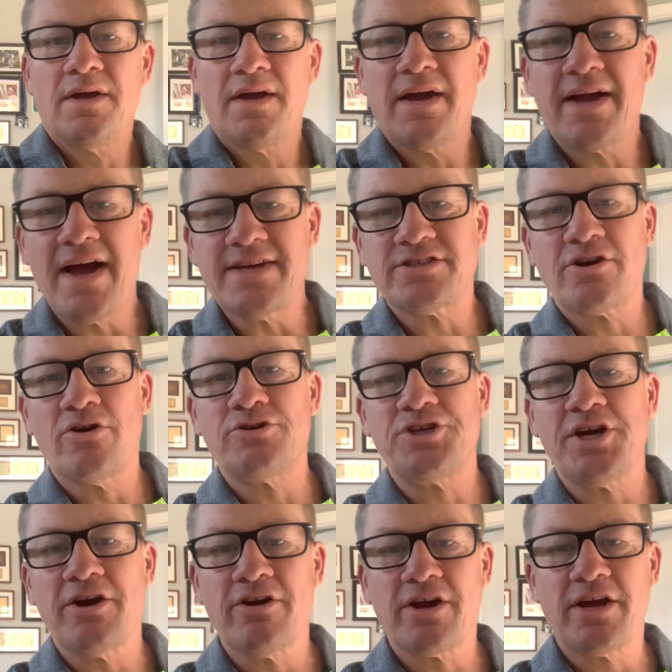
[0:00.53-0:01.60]
Hey guys,
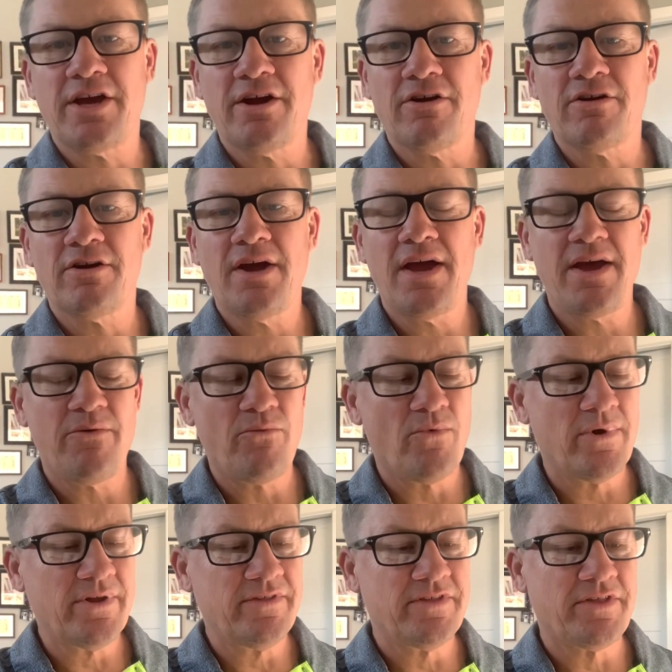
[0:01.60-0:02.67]
Coach Erik here. Hey,
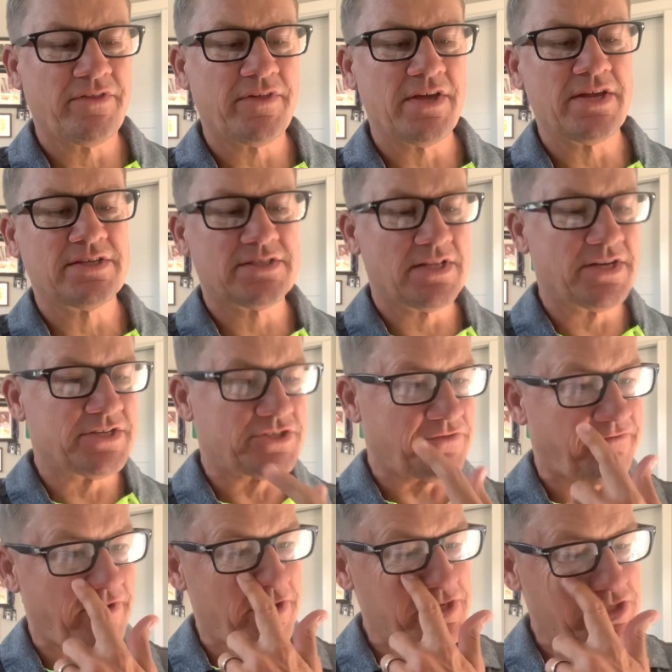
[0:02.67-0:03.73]
one of the things that is a
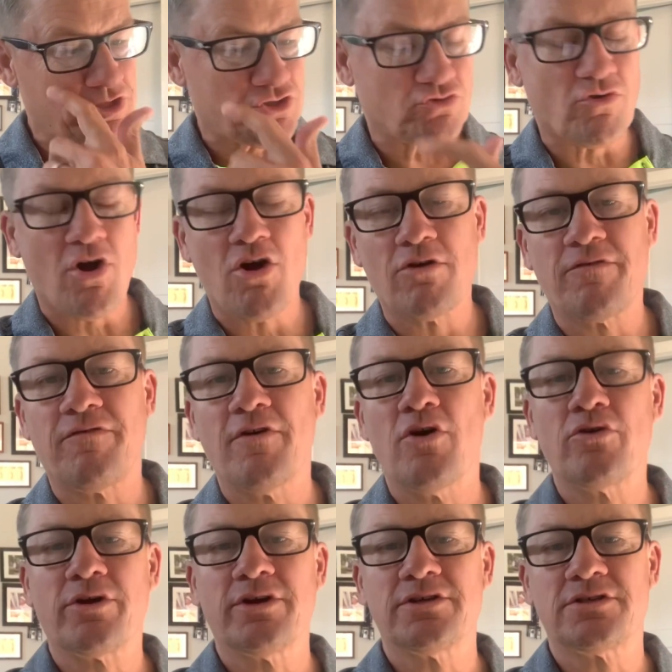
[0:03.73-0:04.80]
very strong
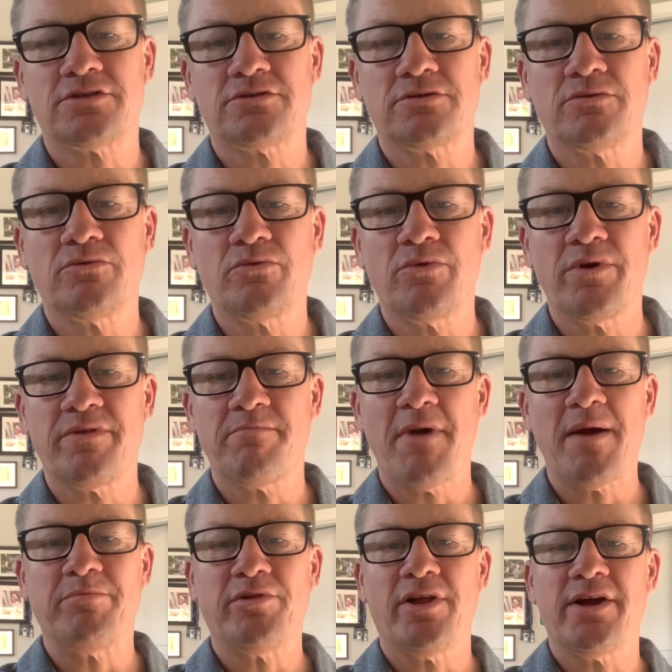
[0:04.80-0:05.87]
focus with
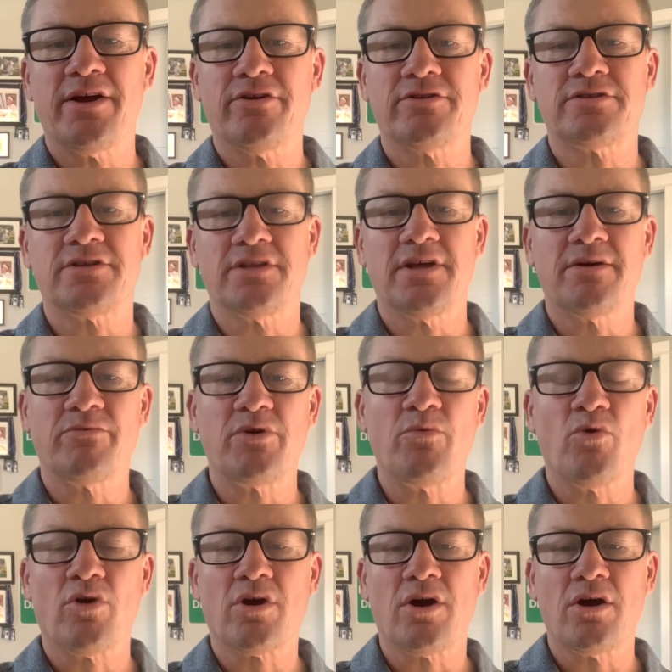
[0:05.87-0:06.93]
my players and that we
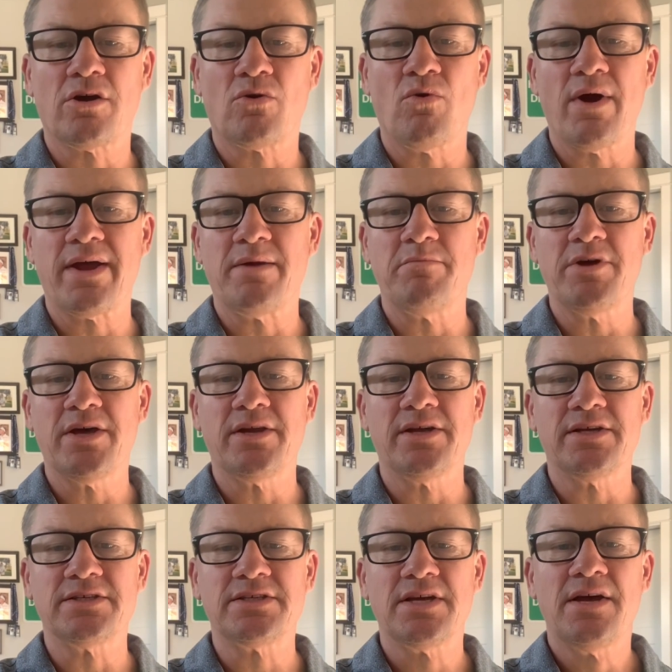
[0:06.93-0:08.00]
work on quite a bit
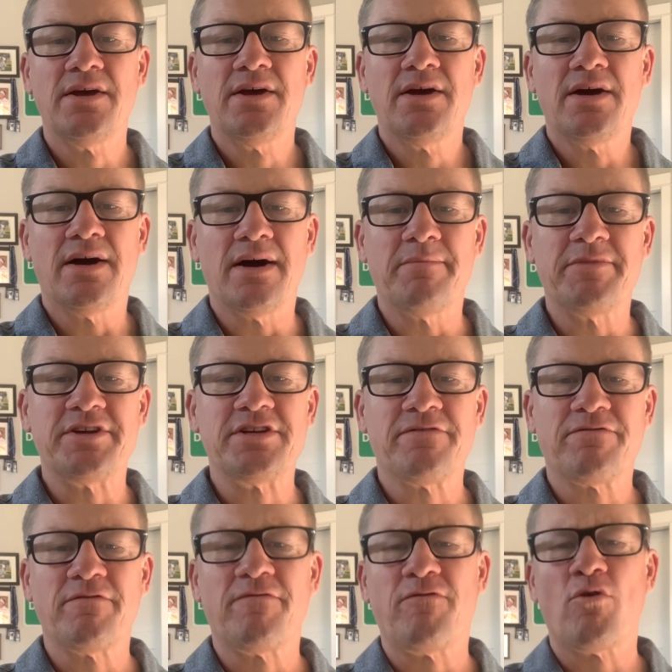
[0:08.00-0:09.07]
is um, the
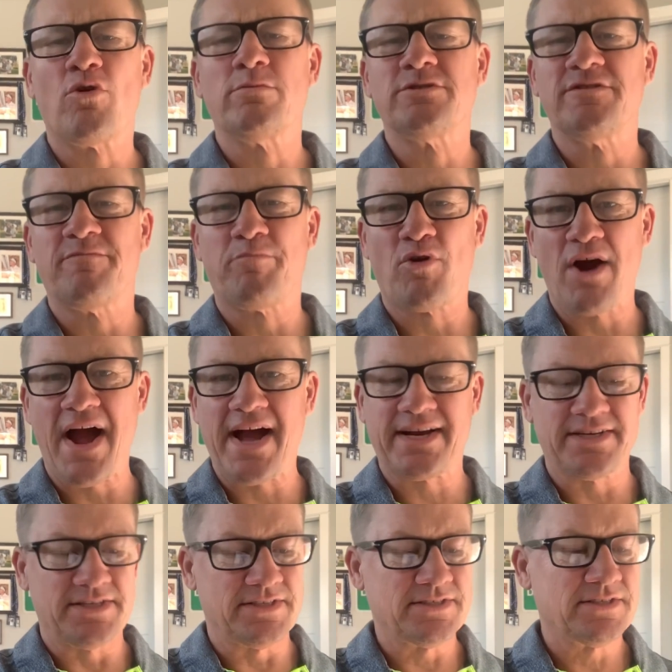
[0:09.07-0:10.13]
different forms of
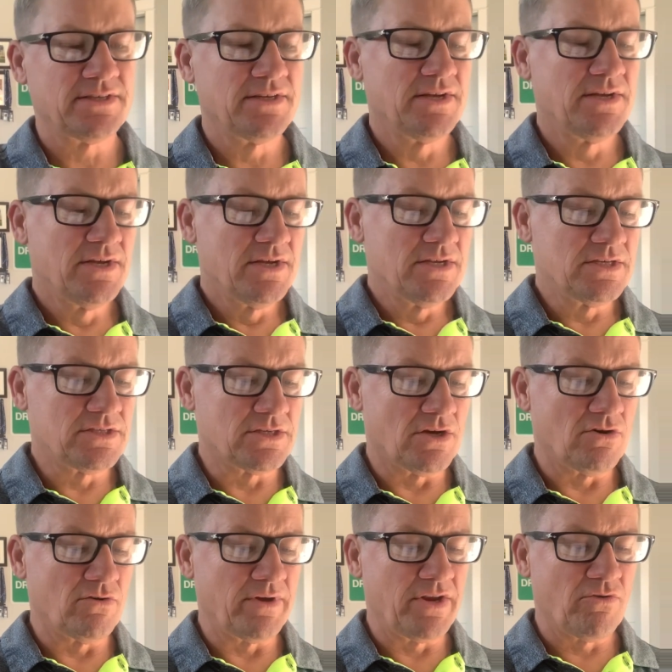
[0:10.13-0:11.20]
practice.
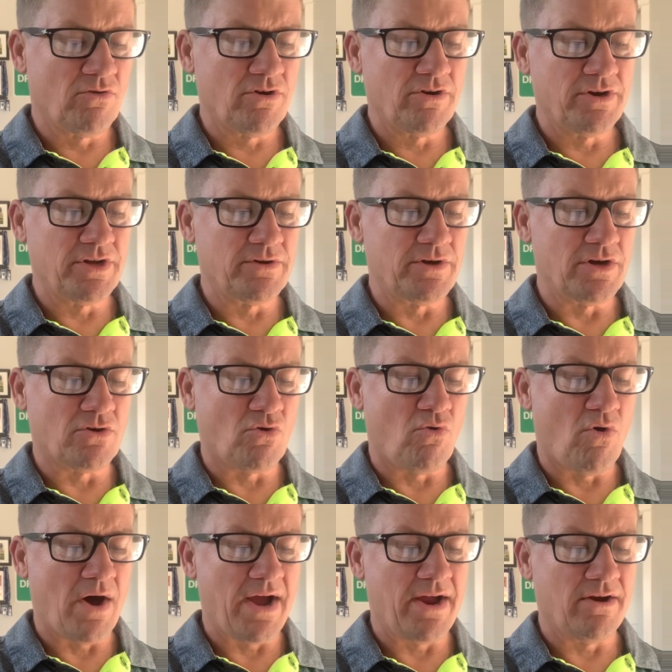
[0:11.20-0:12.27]
So in order to
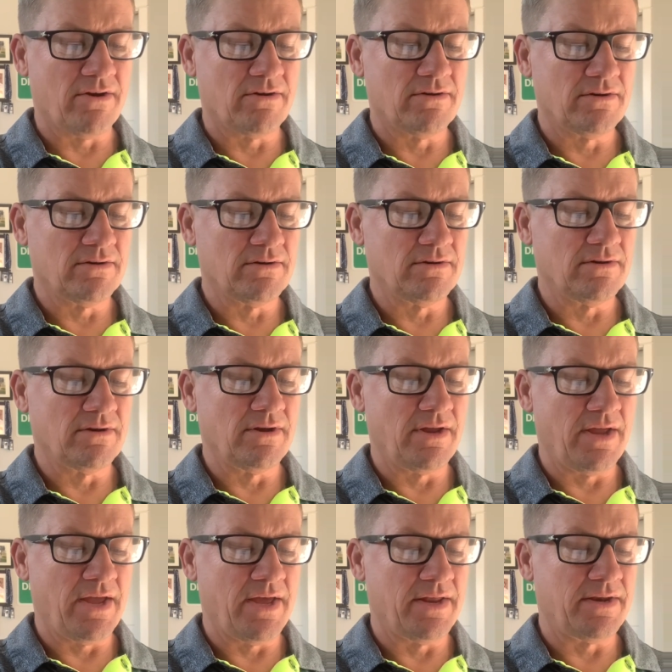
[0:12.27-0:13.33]
acquire
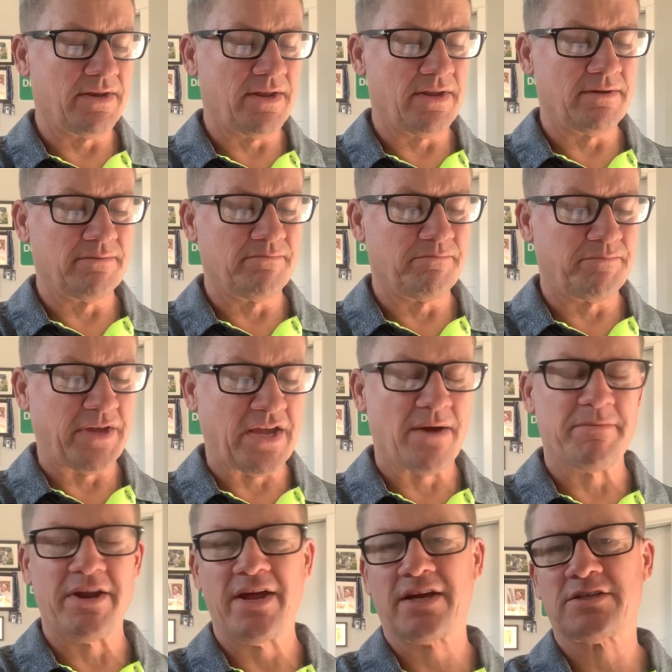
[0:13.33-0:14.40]
and
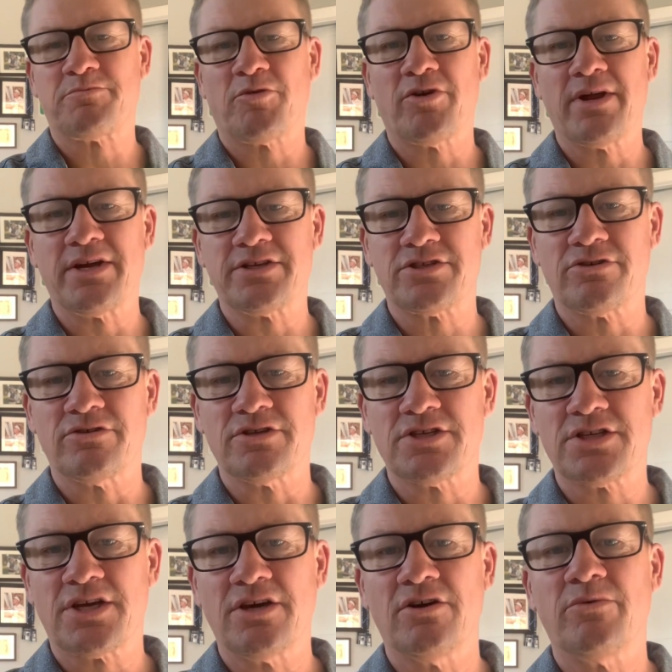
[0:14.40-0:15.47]
become an expert at a certain
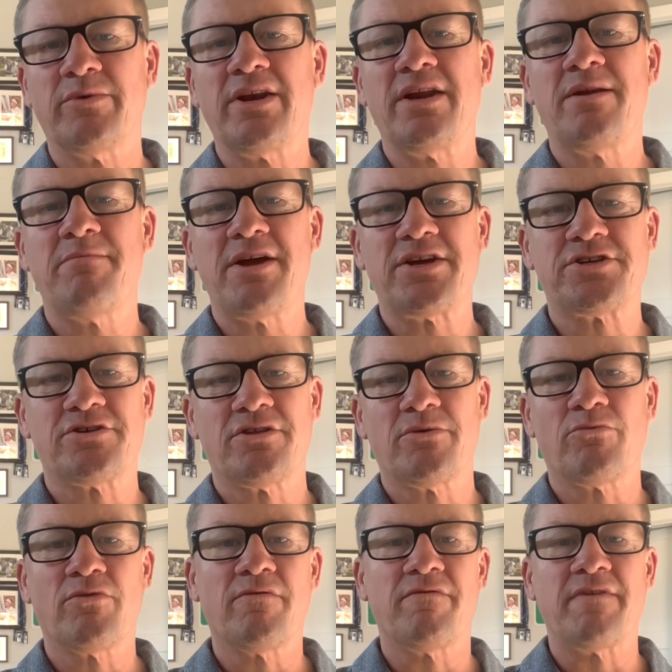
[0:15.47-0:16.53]
skill, we need to make sure
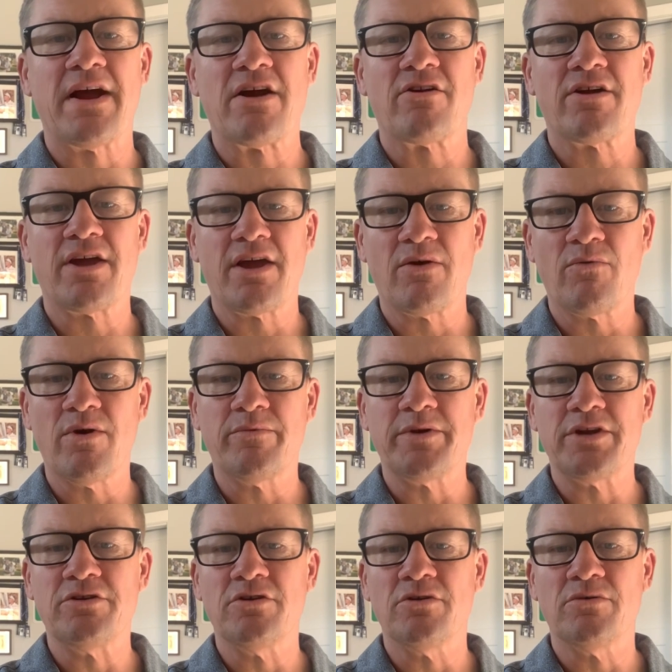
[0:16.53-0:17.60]
that we're varying what
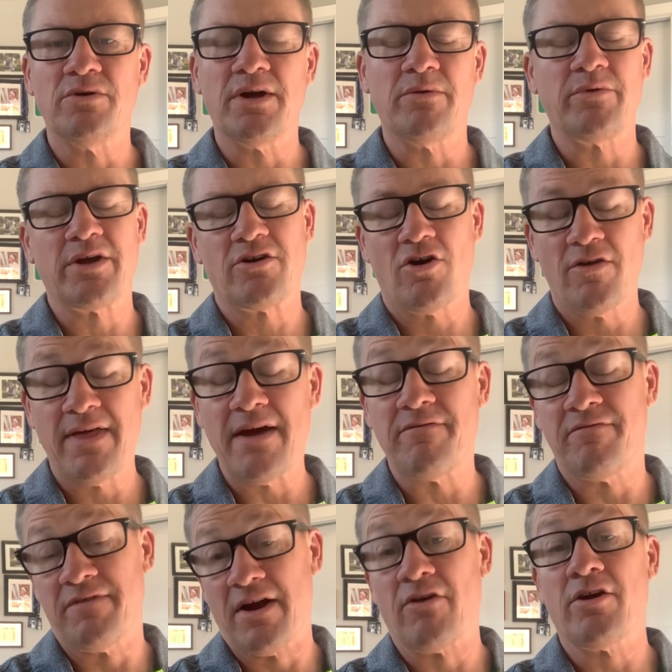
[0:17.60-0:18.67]
we do and we call
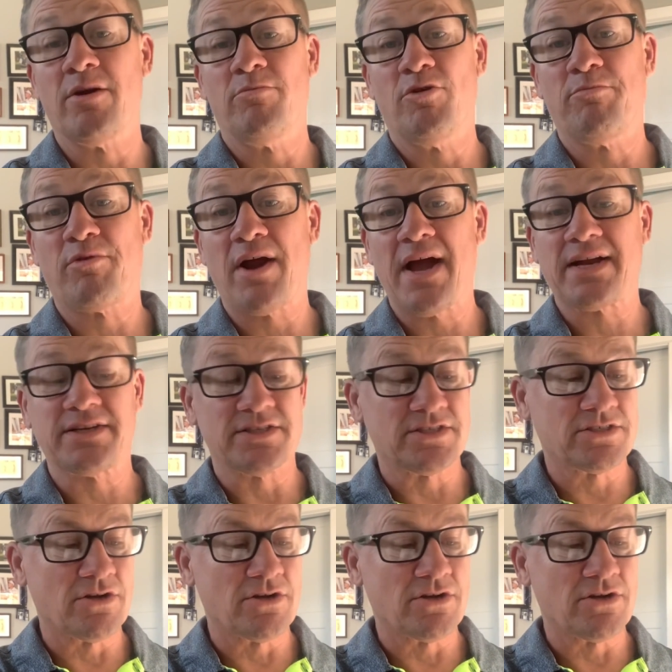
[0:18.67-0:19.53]
that variable practice.